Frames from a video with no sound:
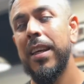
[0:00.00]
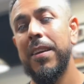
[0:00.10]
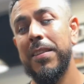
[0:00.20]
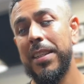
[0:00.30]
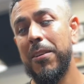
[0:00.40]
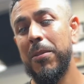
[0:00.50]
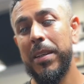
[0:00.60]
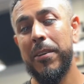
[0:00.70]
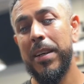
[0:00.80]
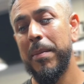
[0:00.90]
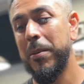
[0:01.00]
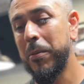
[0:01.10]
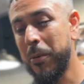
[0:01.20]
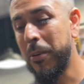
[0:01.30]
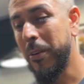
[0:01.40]
he was like, "Holy crap, dude!
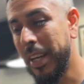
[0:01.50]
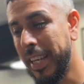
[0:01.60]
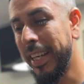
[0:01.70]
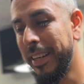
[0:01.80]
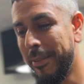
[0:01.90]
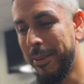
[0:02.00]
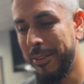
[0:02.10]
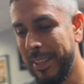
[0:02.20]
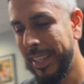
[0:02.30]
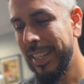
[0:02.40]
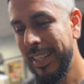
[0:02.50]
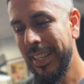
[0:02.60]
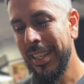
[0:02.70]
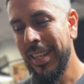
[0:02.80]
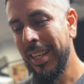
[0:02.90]
Where do I get it? Where do I get it?"
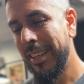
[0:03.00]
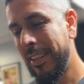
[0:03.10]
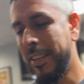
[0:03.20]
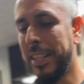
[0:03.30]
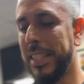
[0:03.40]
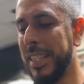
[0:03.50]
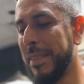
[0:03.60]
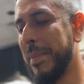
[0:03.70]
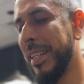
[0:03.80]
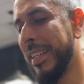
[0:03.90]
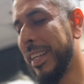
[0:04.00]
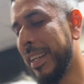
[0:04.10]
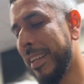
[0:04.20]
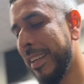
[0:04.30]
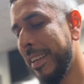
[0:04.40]
And I sent him my link,
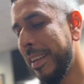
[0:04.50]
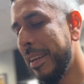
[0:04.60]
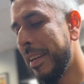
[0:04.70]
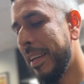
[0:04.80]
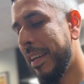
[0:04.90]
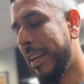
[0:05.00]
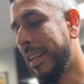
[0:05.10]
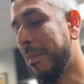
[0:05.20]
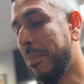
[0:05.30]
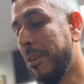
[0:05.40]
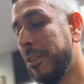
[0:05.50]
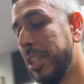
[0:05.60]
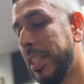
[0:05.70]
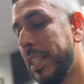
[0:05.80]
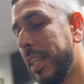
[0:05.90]
and he
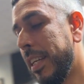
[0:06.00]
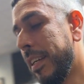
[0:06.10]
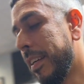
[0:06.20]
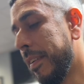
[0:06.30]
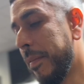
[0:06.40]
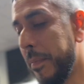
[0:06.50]
purchased the